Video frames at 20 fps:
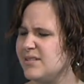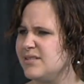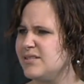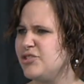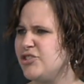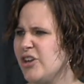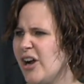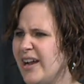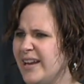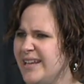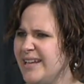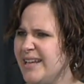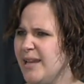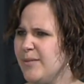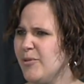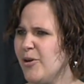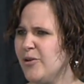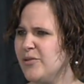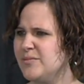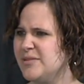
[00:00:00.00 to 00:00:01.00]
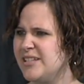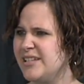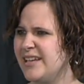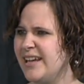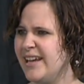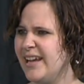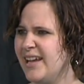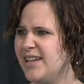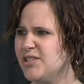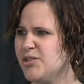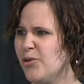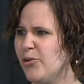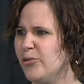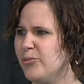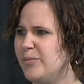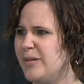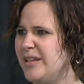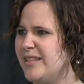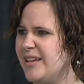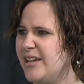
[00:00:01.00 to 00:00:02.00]
Johnny came home today and told
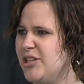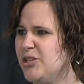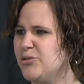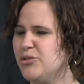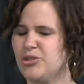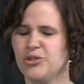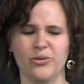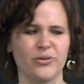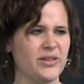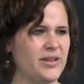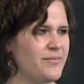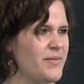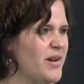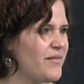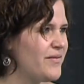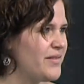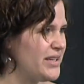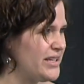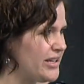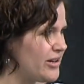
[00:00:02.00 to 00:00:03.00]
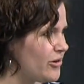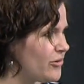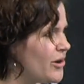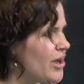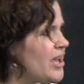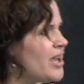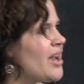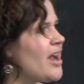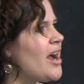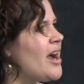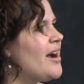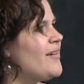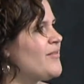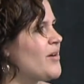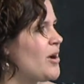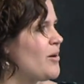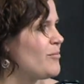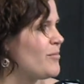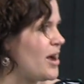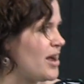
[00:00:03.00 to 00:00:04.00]
me that you showed them a video of
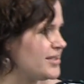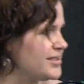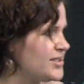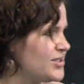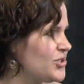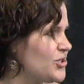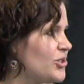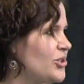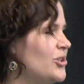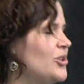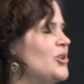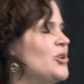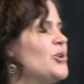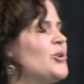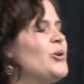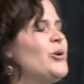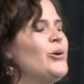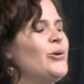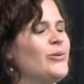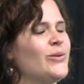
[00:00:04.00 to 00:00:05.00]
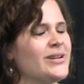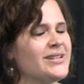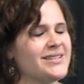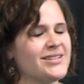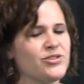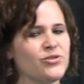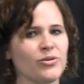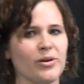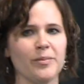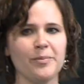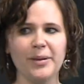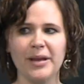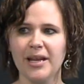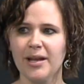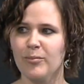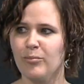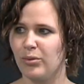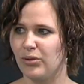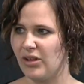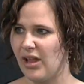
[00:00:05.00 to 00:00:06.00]
a monster who was
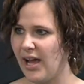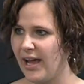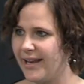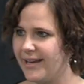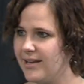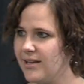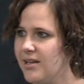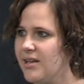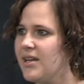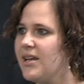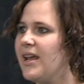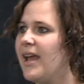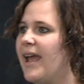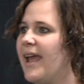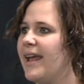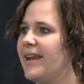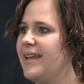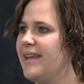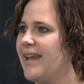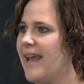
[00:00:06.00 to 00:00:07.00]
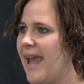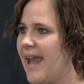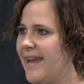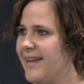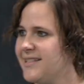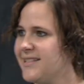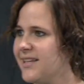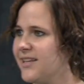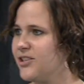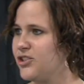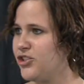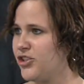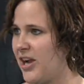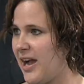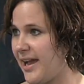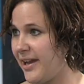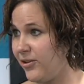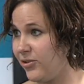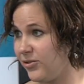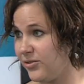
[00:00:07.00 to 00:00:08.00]
dripping blood and he ate a
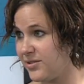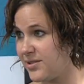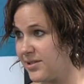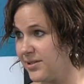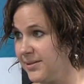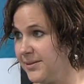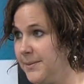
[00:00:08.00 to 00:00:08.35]
child.